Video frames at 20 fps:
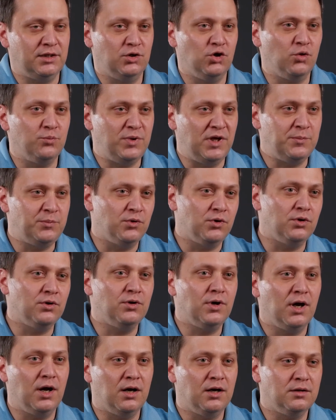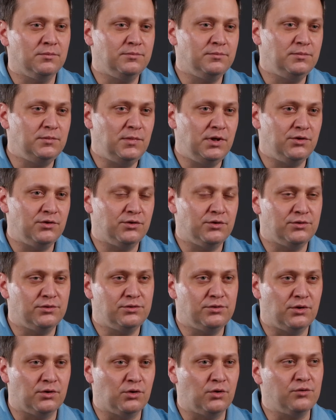know people, either
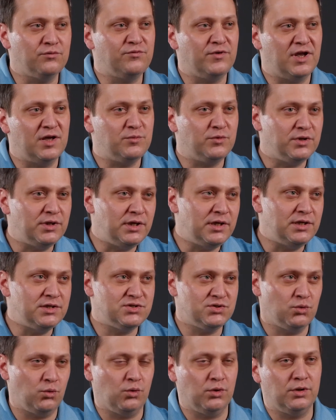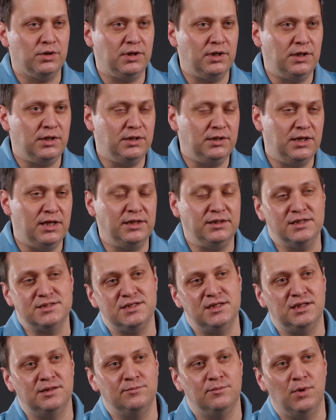their own families or getting to
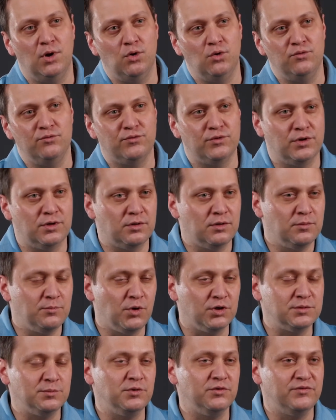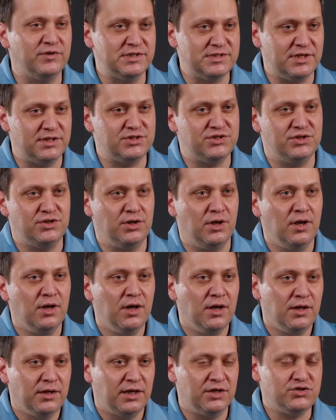see them over multiple visits,
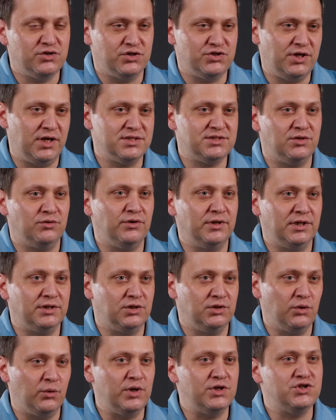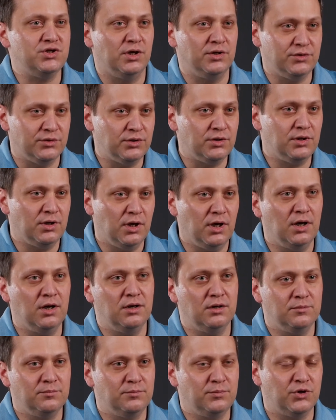gives you a chance to really get to know each other
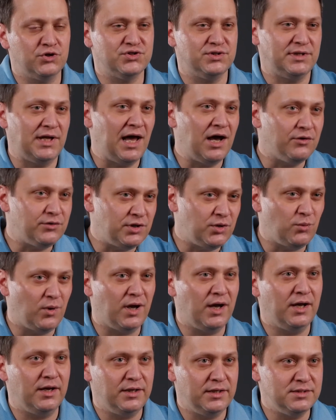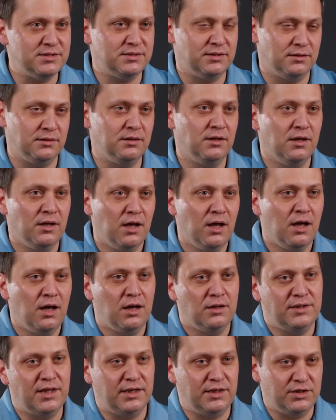personality-wise and
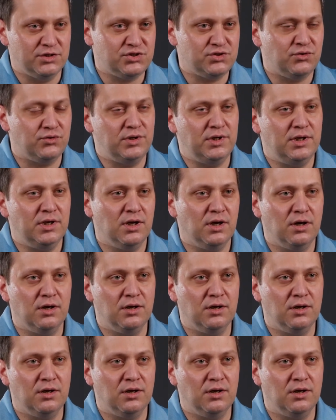that history.